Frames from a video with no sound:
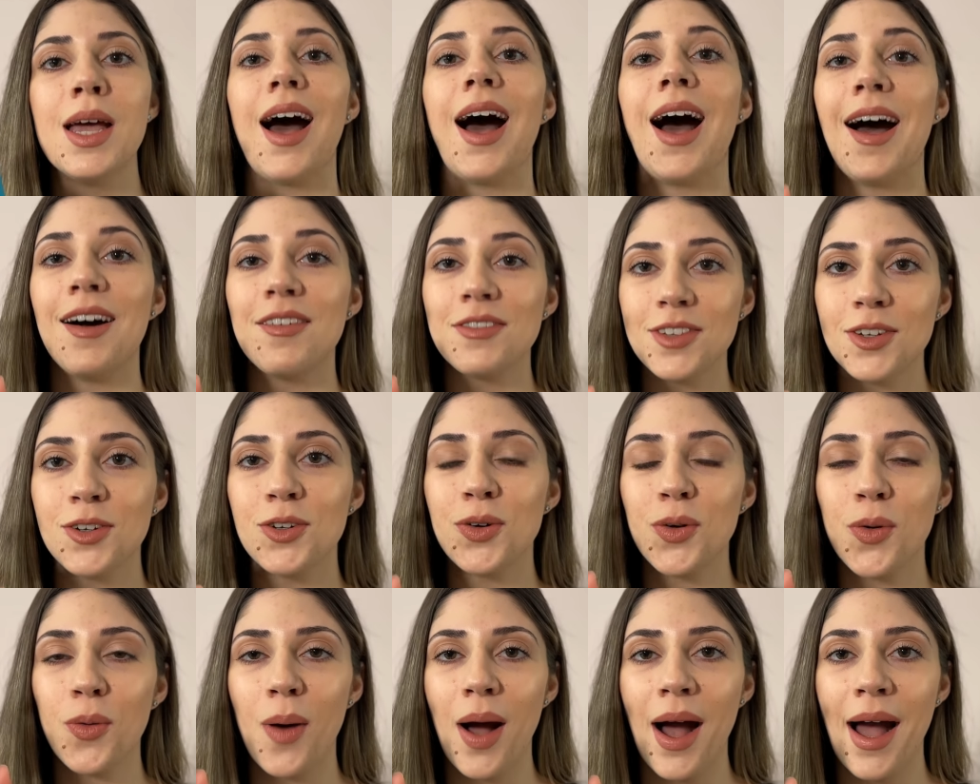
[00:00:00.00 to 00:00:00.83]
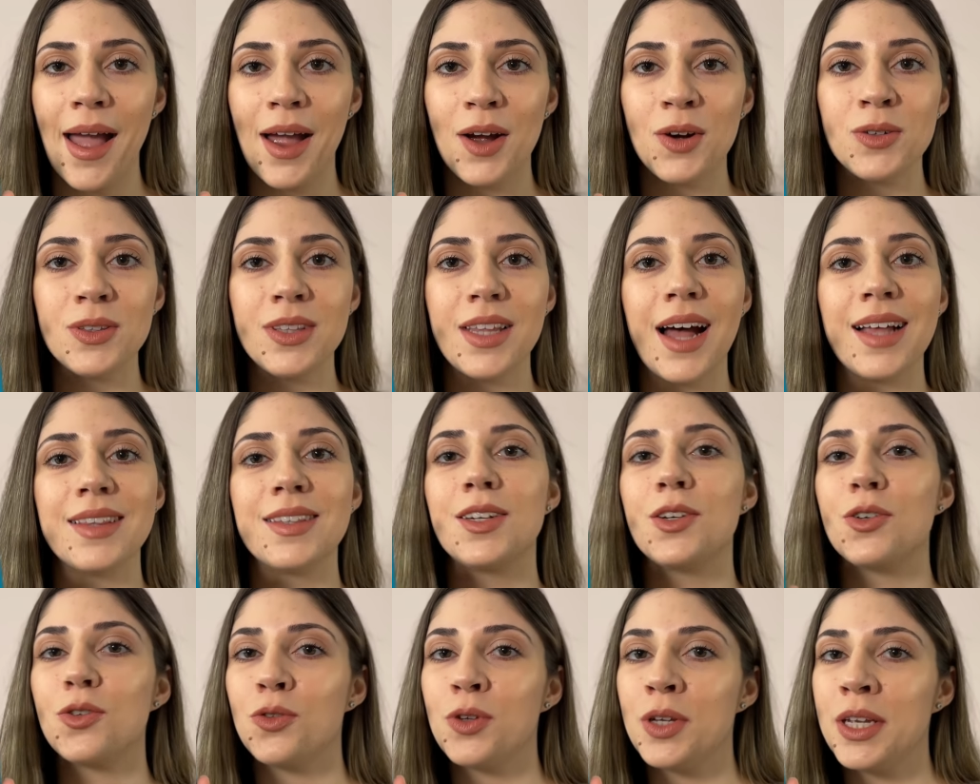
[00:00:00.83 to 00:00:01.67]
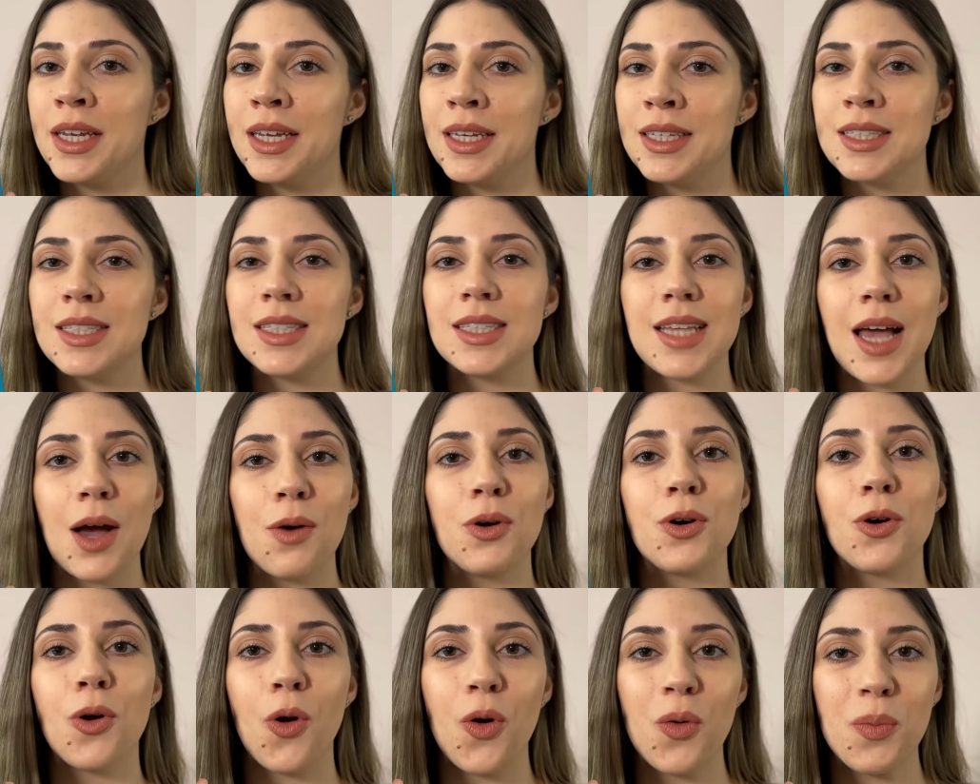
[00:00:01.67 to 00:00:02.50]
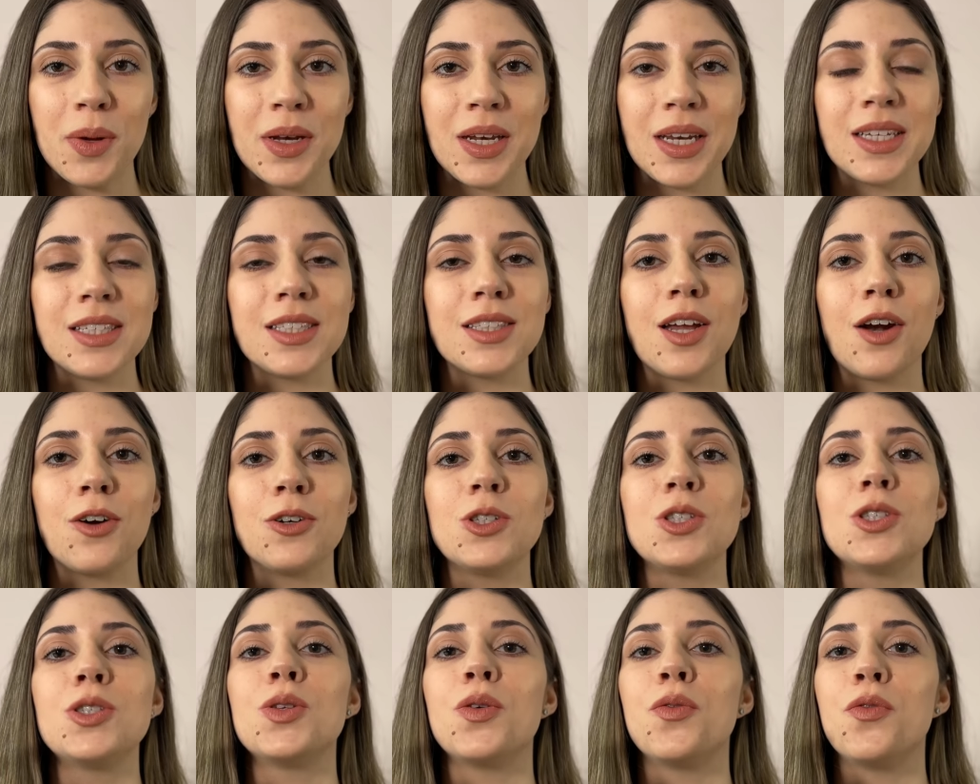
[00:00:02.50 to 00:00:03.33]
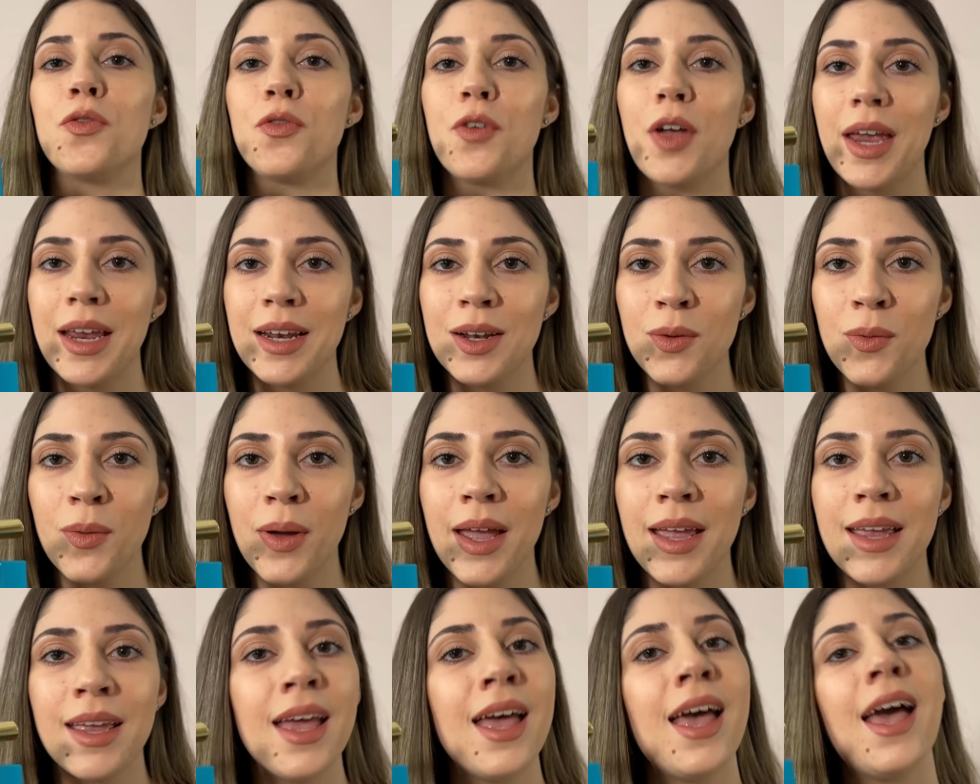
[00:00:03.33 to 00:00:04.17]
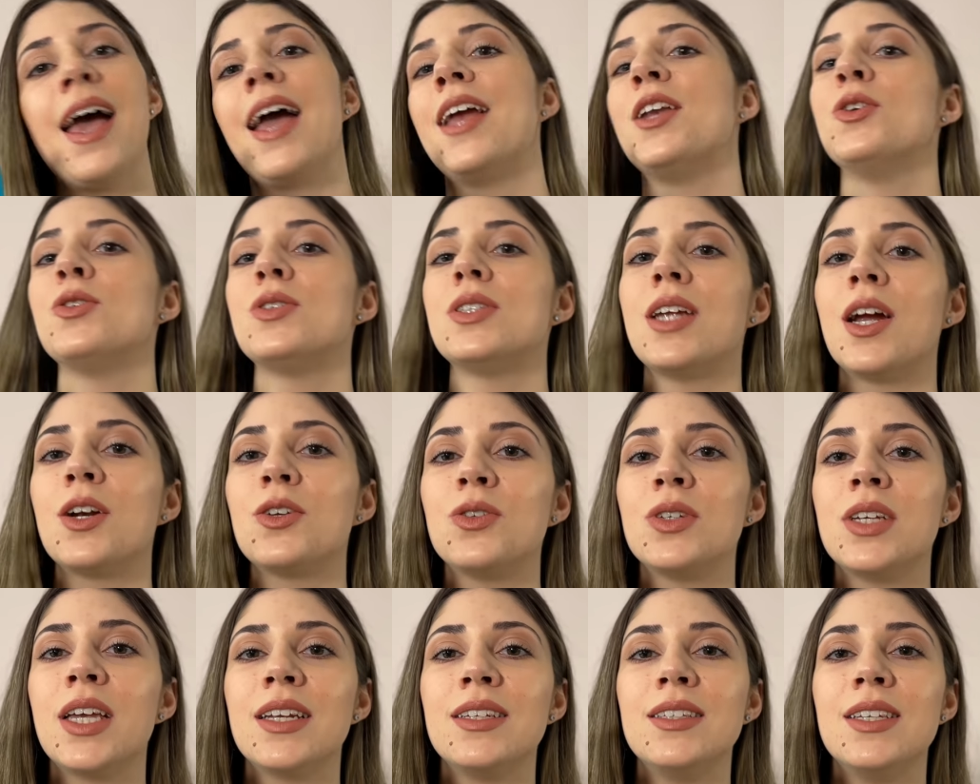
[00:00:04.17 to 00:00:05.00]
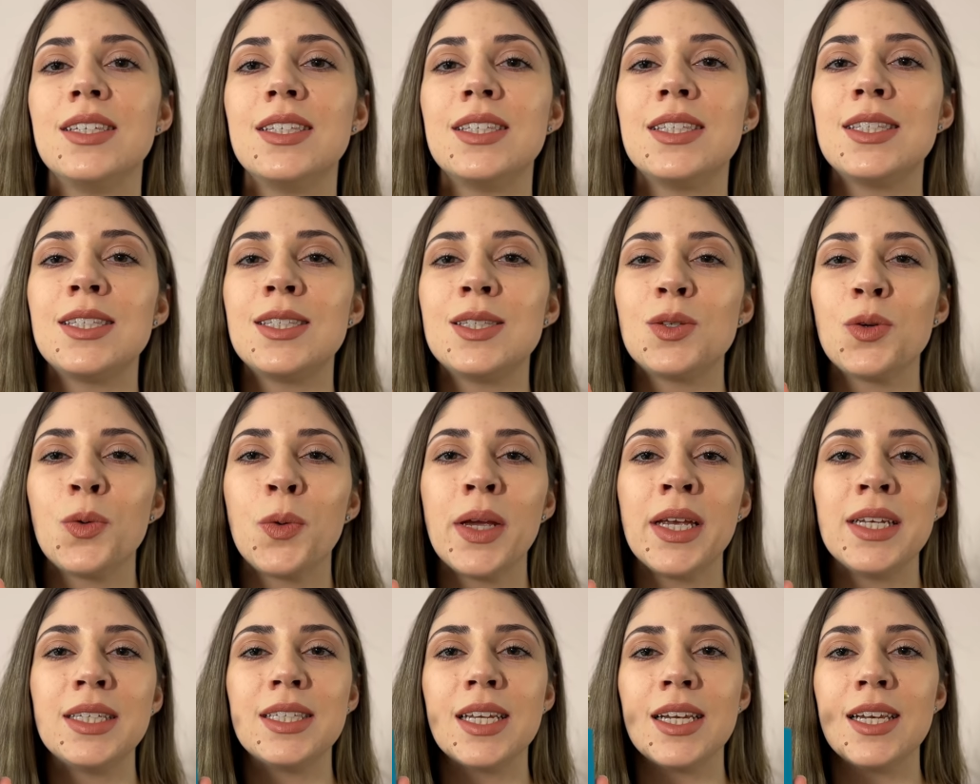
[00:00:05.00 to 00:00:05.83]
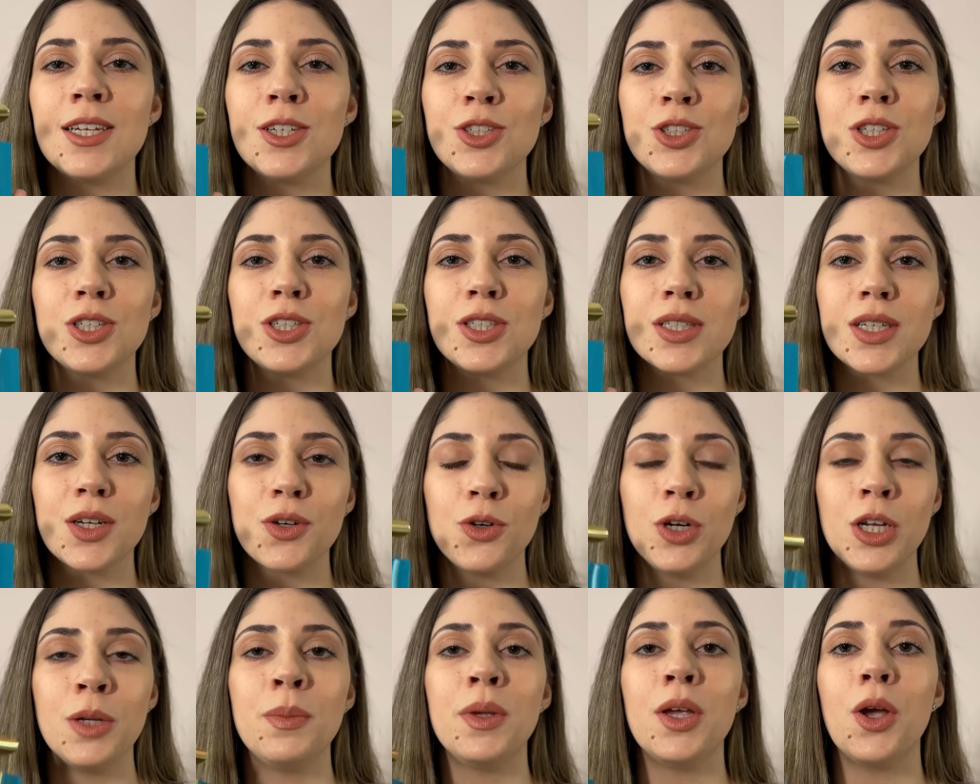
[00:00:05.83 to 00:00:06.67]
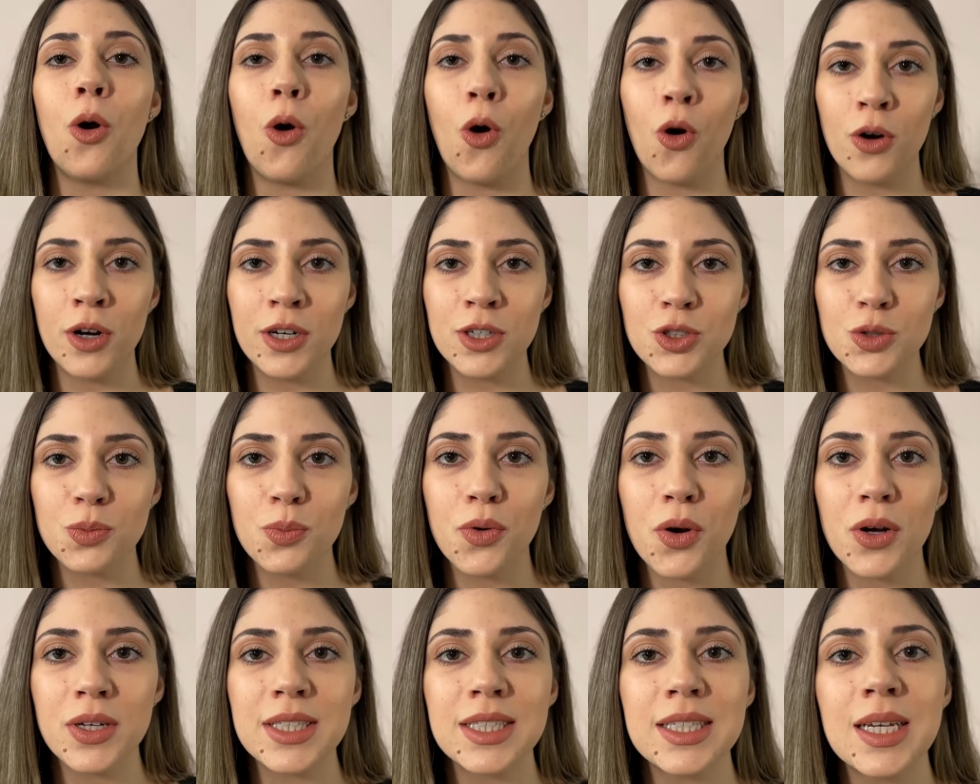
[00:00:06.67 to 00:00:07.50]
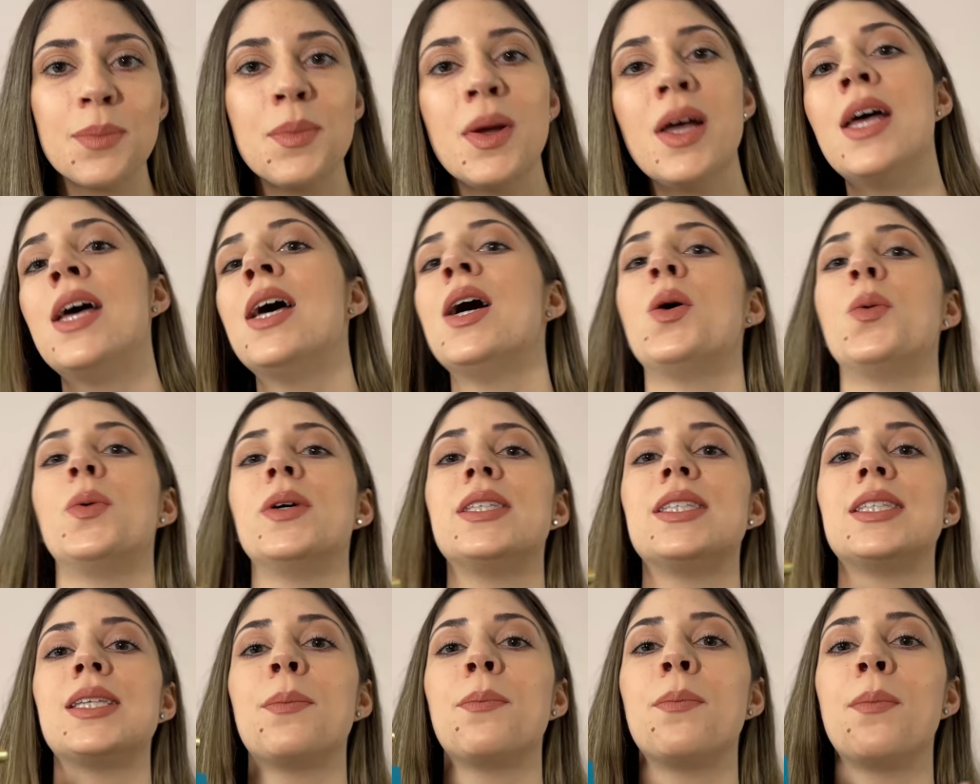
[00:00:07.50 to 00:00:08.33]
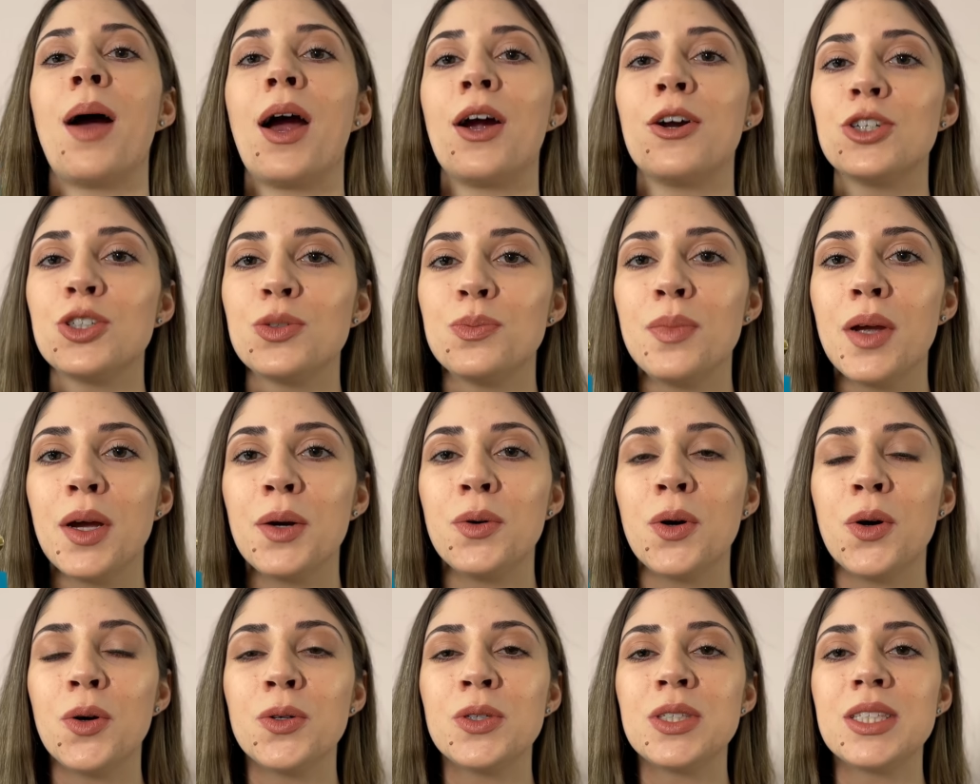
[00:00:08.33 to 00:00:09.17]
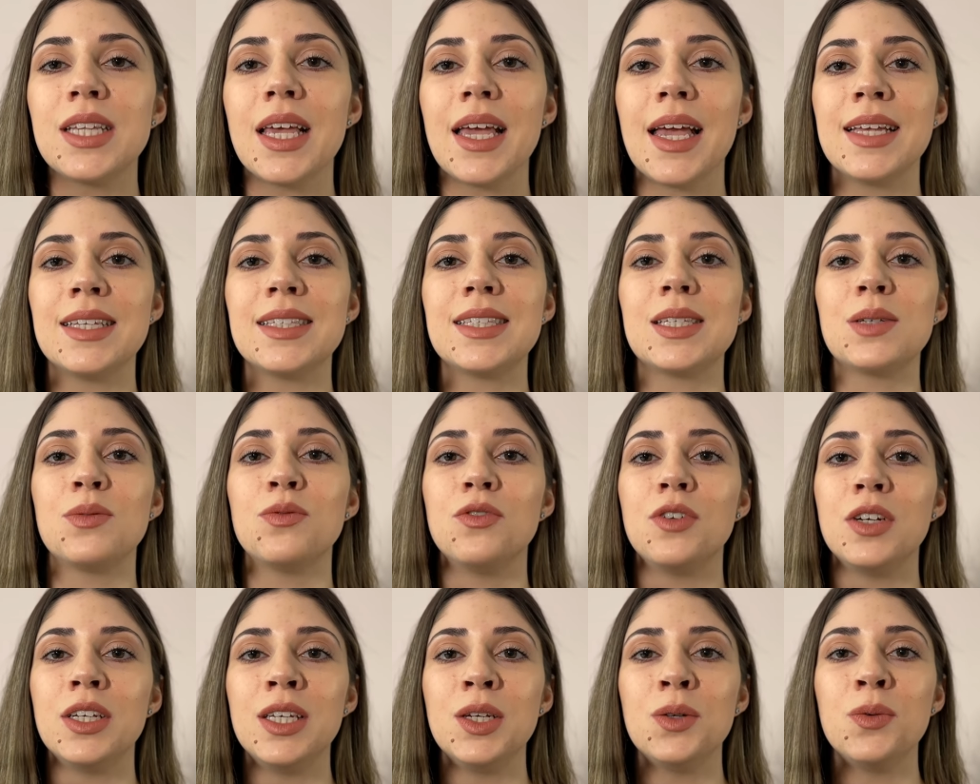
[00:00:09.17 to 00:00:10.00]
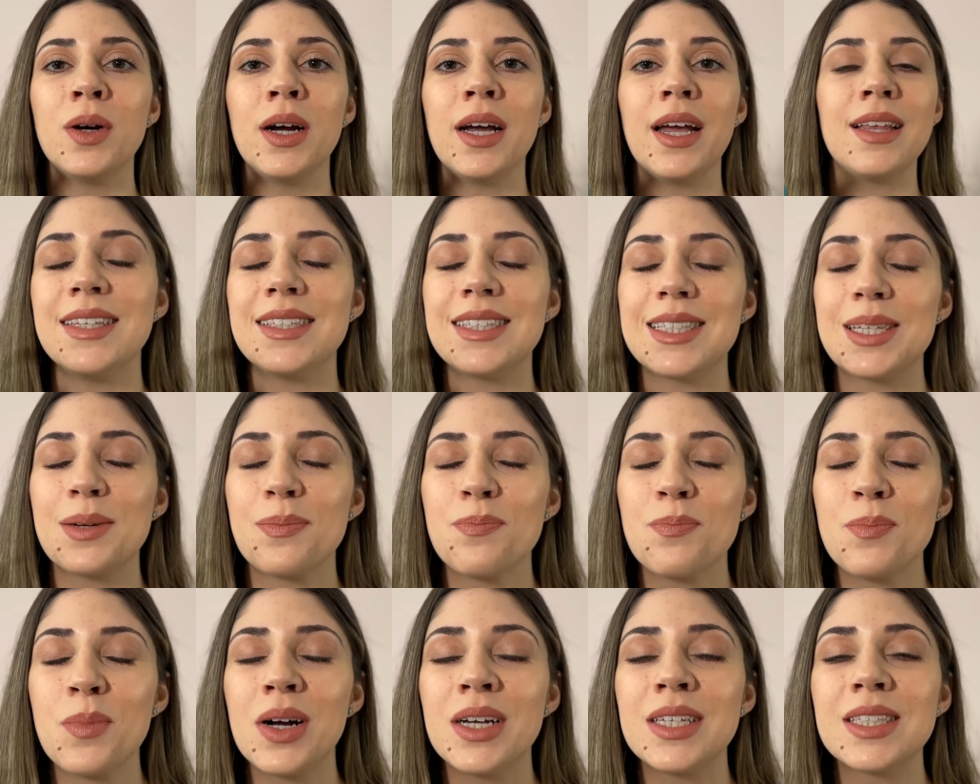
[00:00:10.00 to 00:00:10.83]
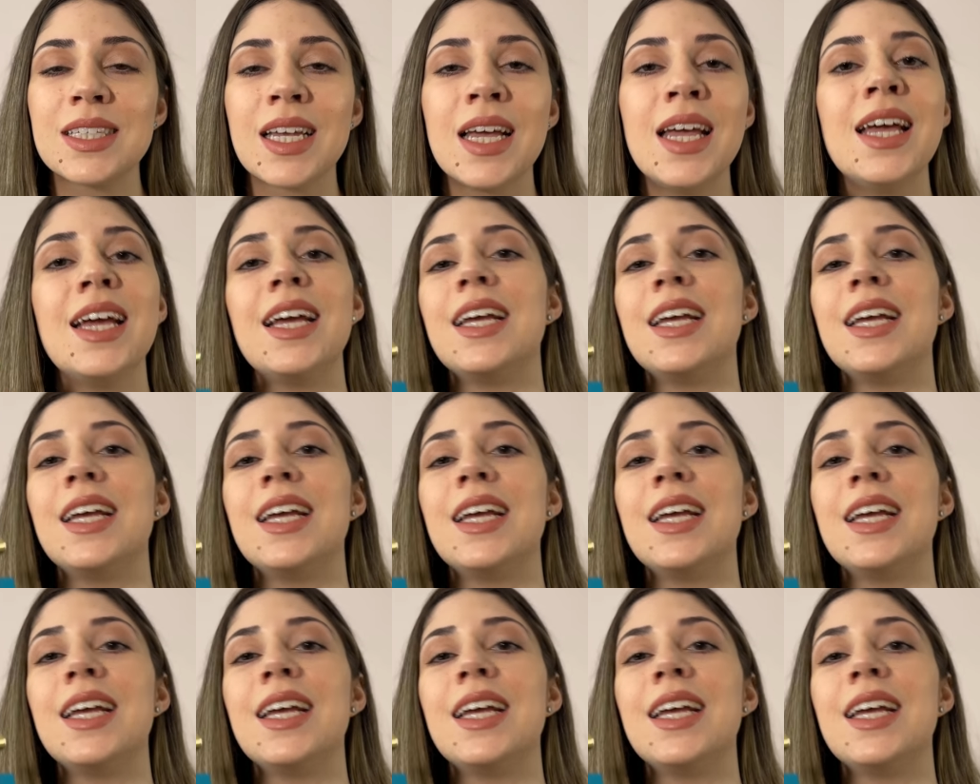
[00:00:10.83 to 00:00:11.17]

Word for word: After a while, that green sour opening starts to fade away and you start to get this sweet, delicious, creamy orange blossom with some marshmallows and some vanilla and some musk.